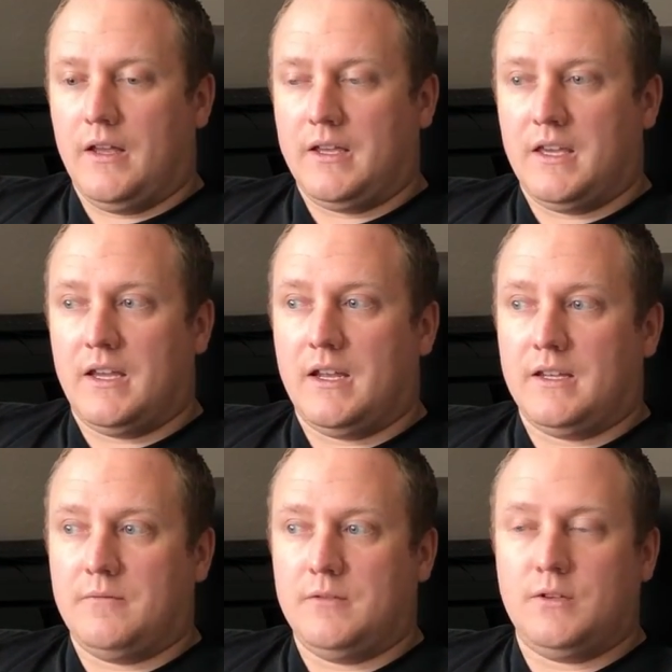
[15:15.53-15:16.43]
Again, I
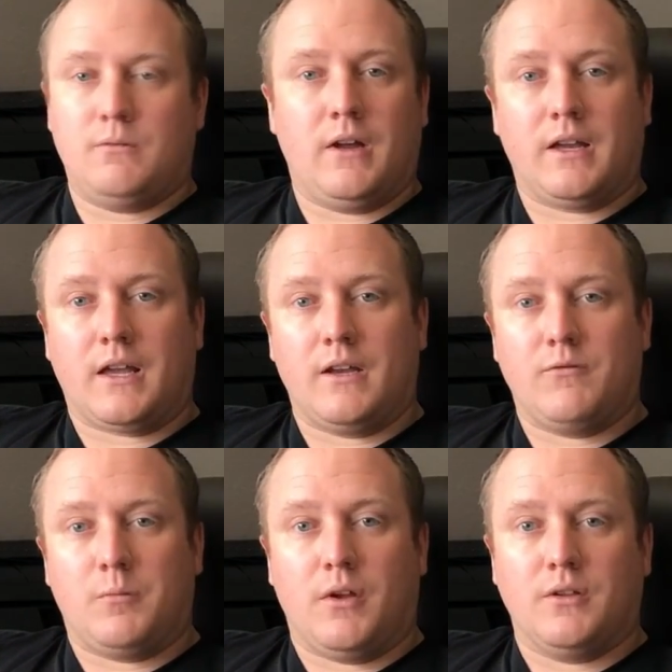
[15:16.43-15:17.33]
do want to kind of
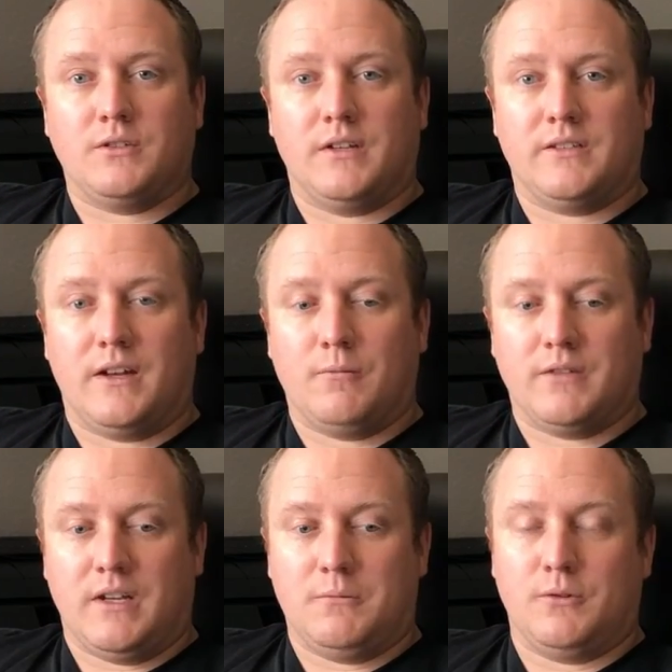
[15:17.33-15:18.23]
apologize that I
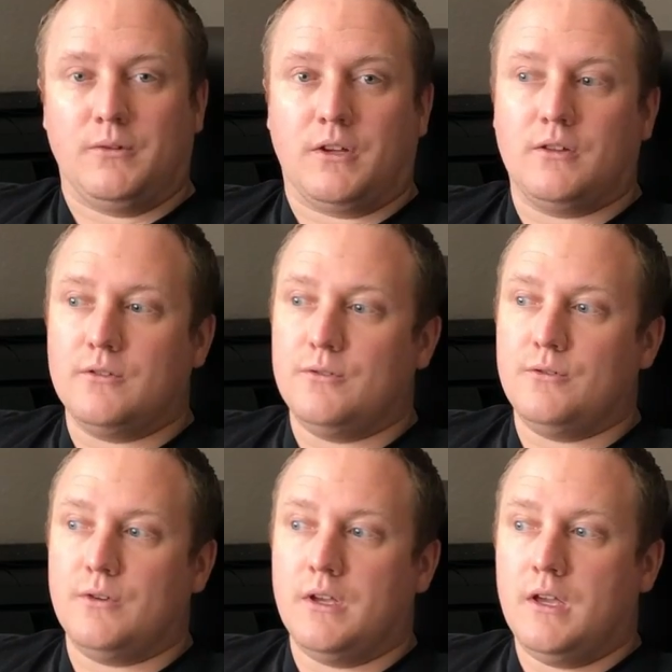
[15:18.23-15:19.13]
wasn't able to
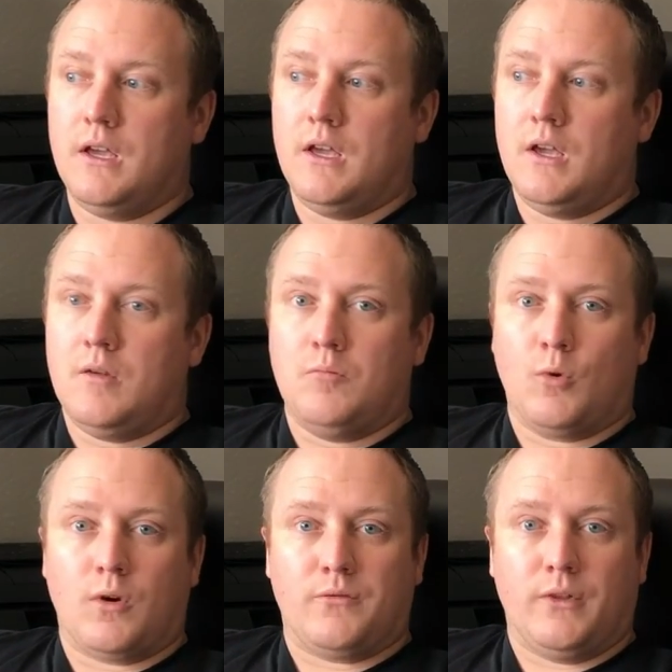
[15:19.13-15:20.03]
include
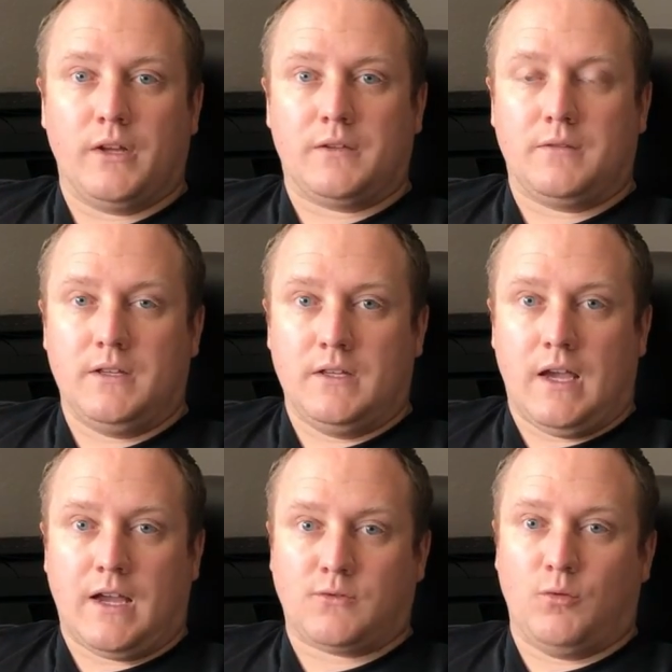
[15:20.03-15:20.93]
more of like the
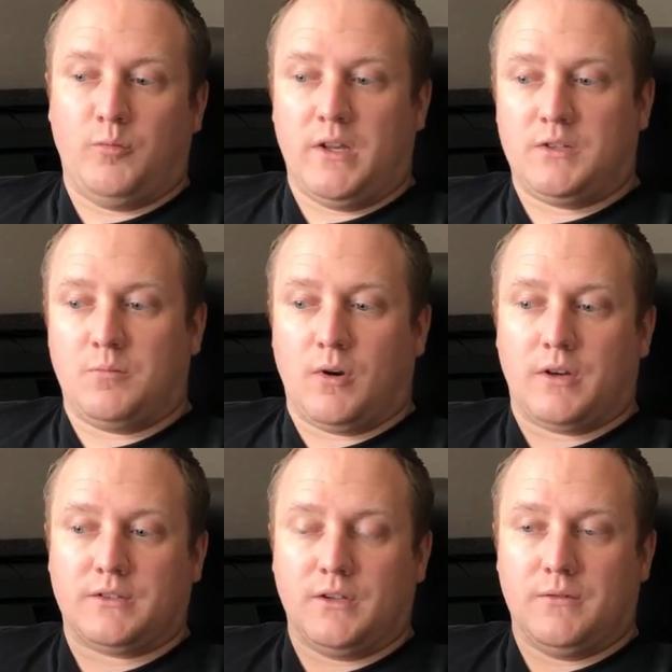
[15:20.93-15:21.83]
actual
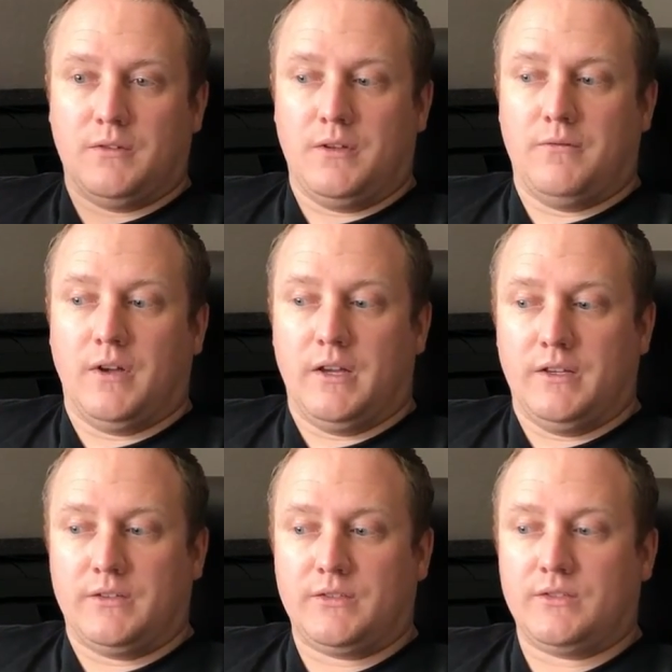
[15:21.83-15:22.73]
benchmarks of the
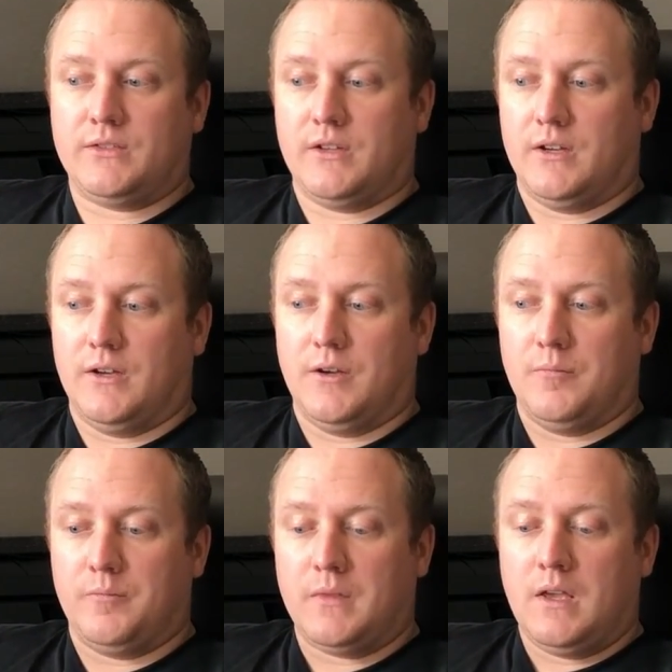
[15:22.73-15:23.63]
device,
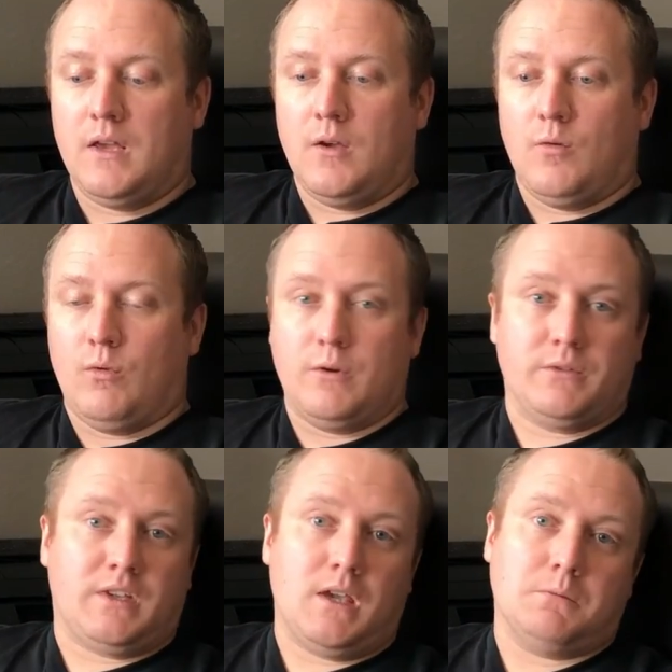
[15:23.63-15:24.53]
um, what it
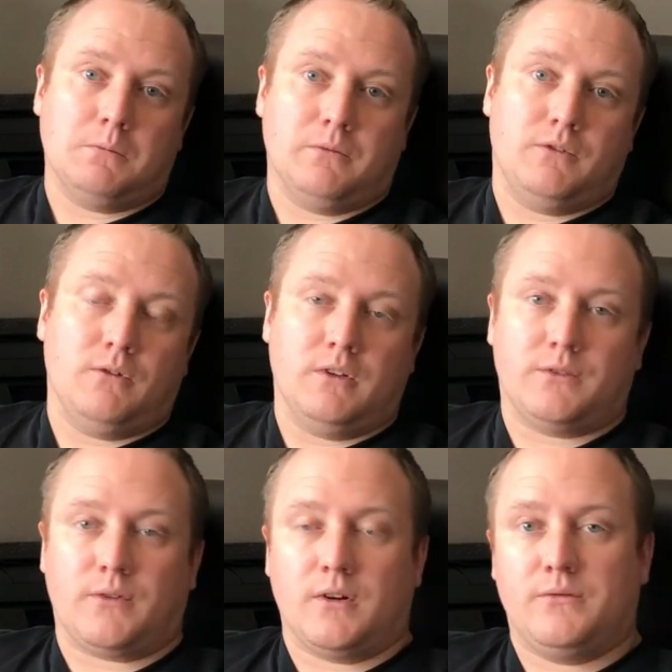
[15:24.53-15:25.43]
was capable of doing
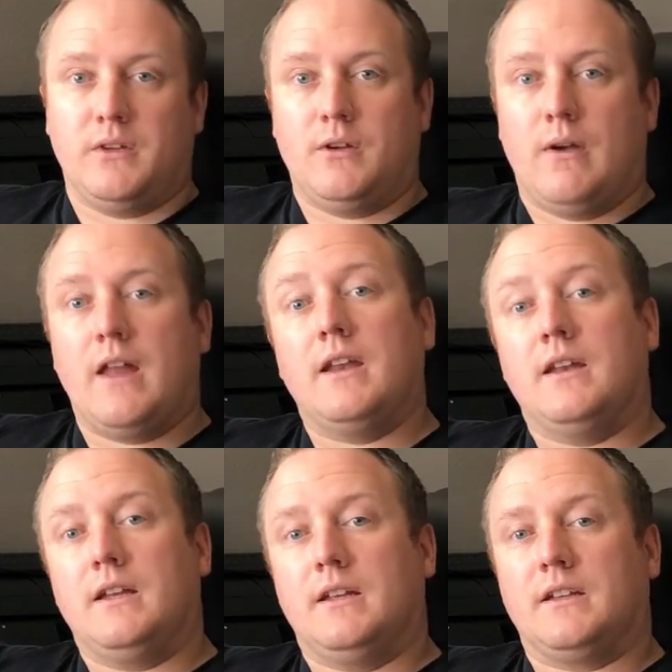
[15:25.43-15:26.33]
as far as video
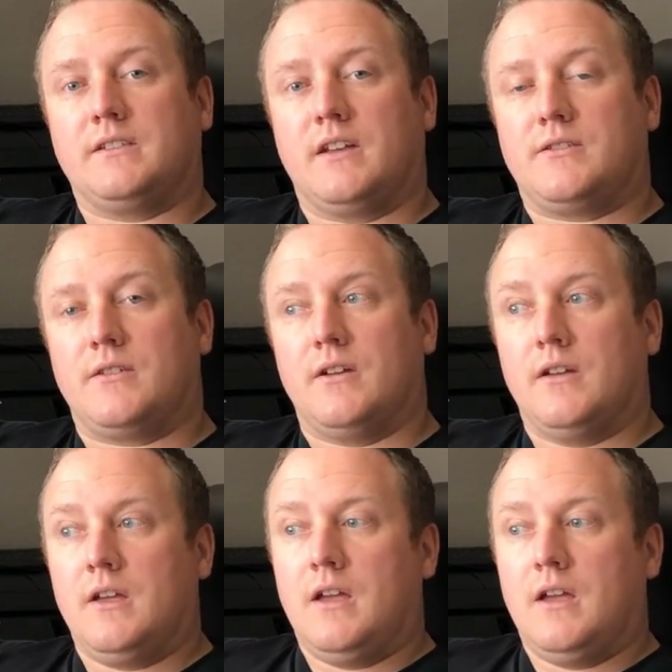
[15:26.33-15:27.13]
editing, etc.